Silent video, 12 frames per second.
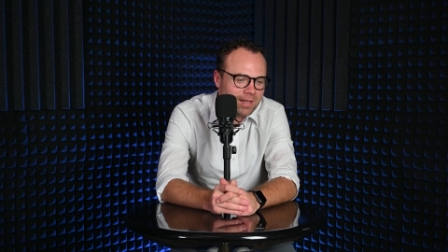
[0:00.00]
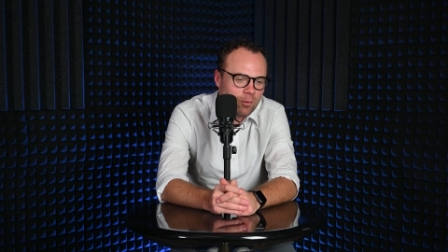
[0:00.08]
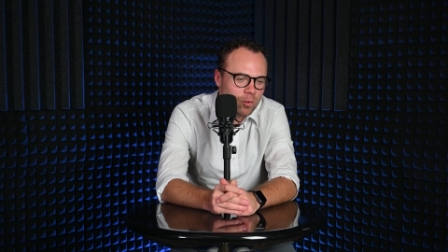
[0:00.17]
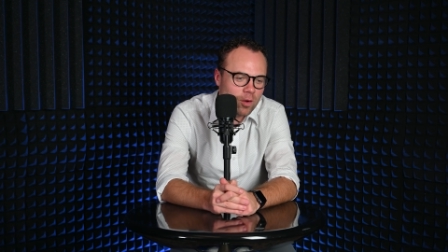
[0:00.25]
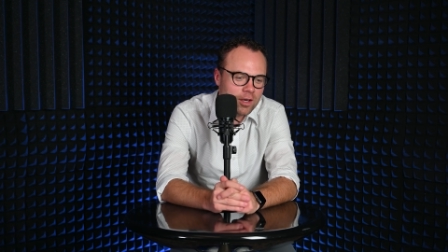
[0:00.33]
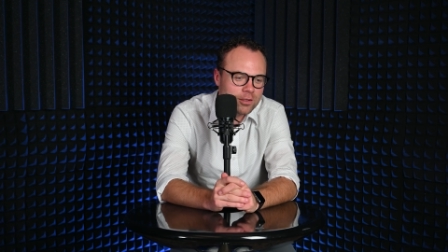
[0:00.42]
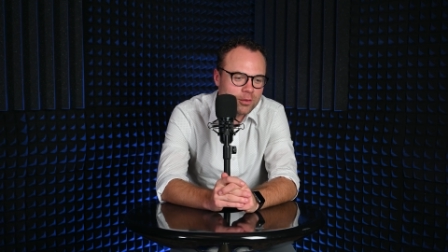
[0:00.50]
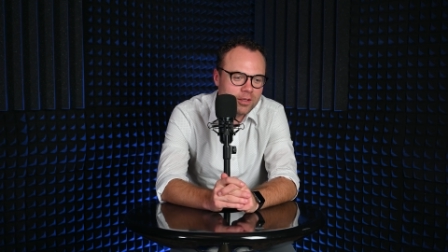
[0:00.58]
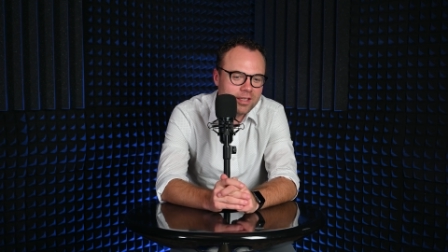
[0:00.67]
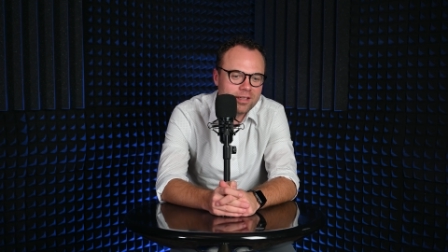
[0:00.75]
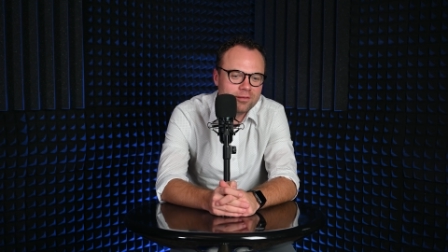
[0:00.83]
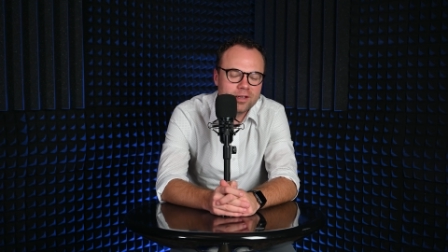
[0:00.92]
And we want to do
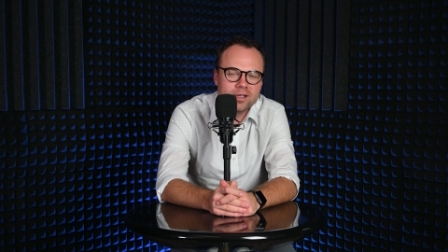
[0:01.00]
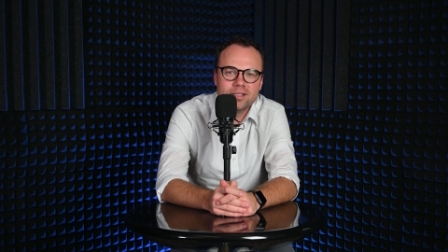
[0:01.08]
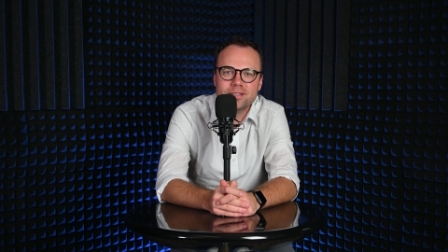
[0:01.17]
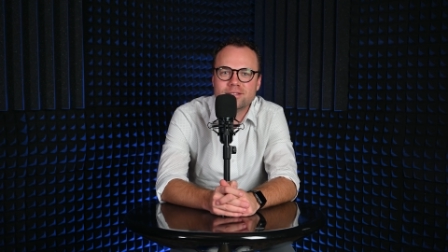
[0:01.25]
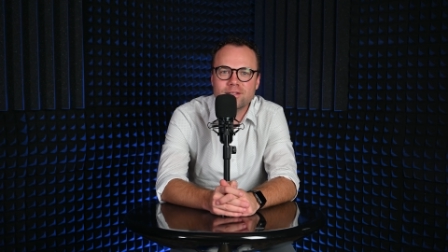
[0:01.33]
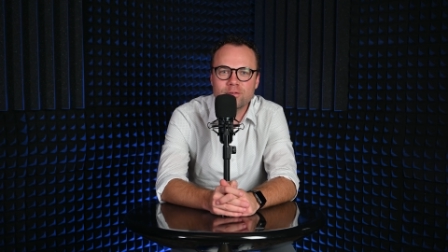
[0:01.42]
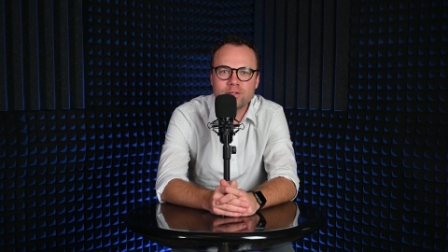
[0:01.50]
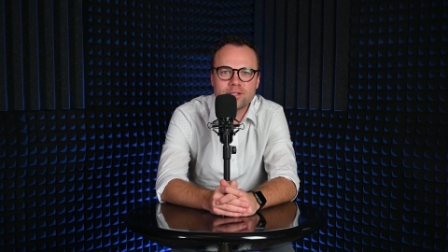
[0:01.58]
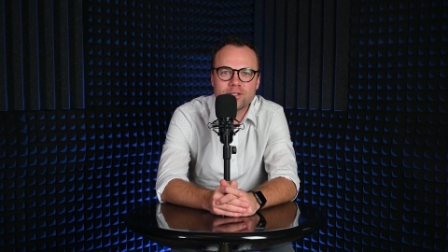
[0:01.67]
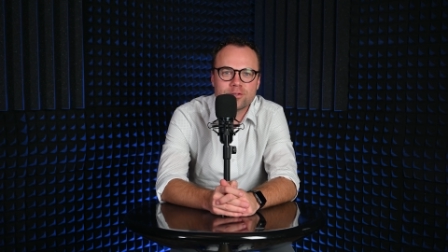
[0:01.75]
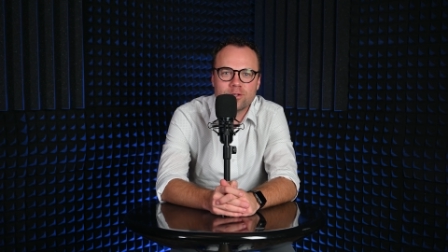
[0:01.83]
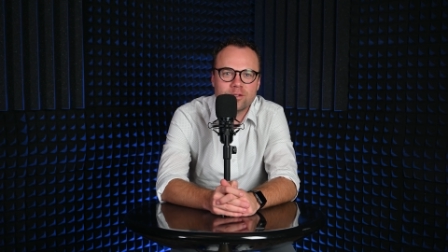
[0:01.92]
it in a very civil and
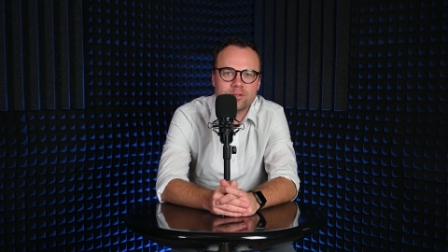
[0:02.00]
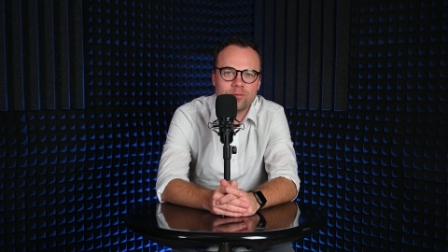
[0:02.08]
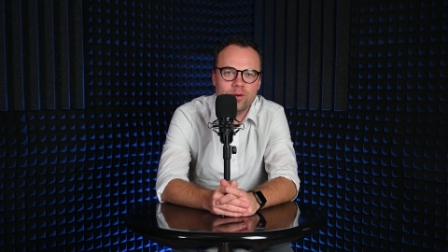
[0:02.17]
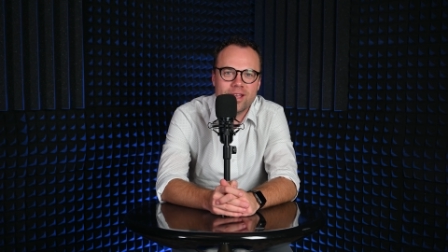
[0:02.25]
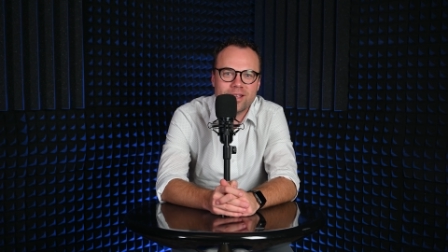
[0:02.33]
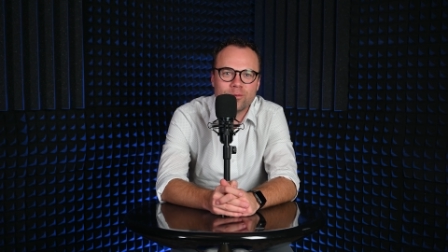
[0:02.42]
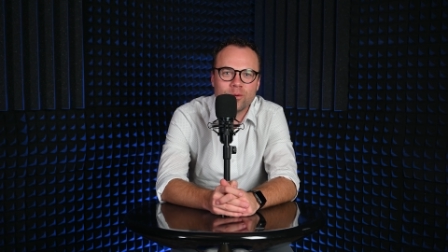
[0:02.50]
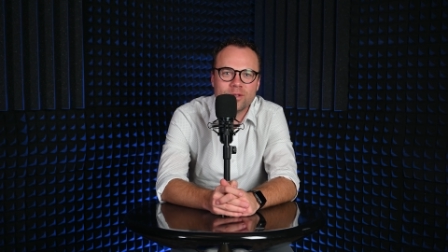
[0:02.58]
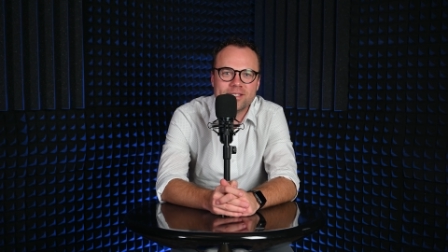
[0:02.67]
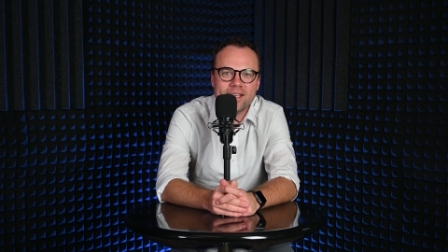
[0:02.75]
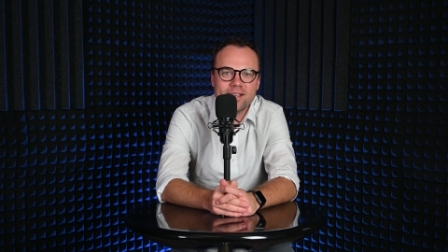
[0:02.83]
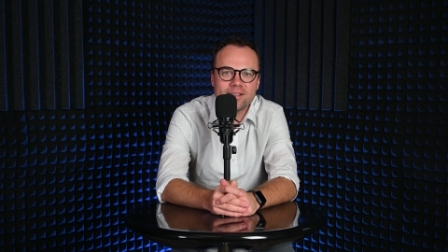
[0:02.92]
constructive way where
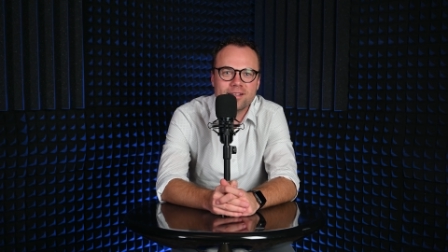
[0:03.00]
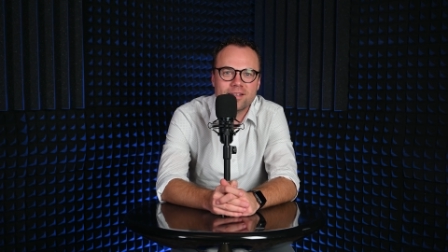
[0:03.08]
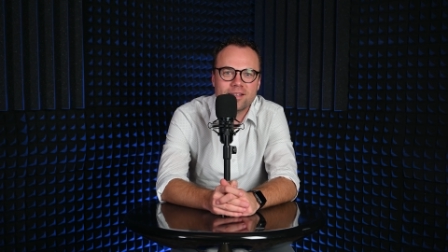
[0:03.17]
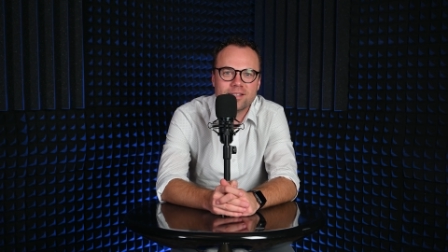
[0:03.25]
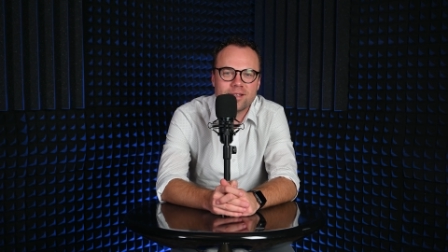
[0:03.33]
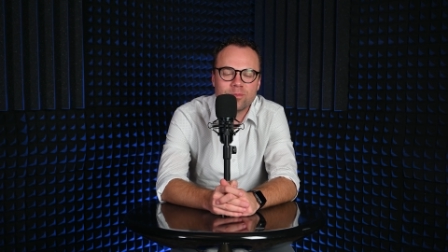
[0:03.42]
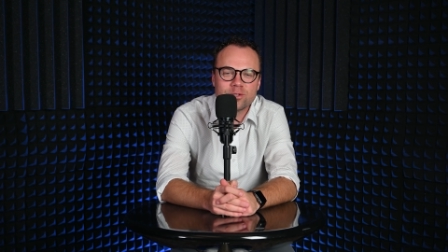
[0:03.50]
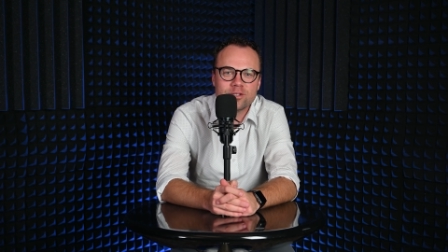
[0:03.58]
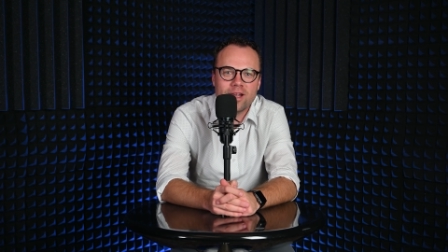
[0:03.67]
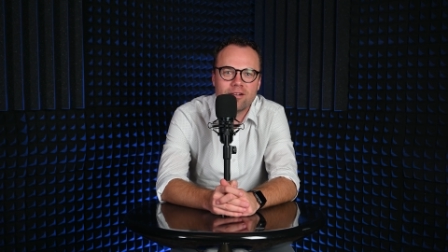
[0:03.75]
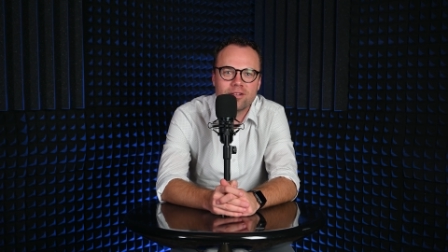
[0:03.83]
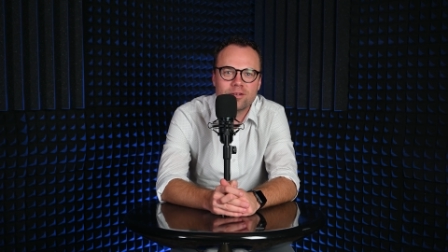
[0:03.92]
we take uh, the temperature
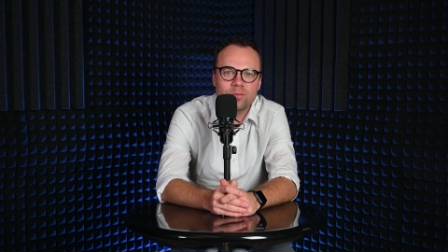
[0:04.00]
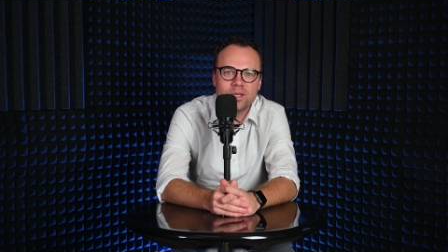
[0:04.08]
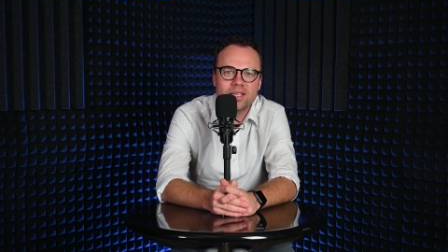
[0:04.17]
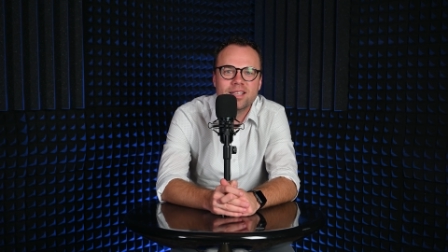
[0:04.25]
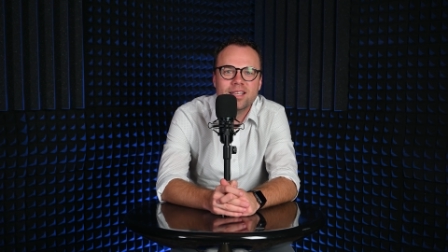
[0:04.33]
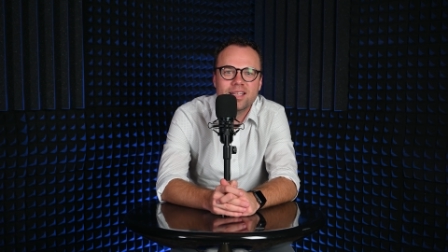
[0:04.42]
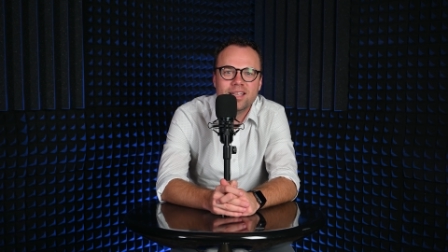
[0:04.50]
down a little bit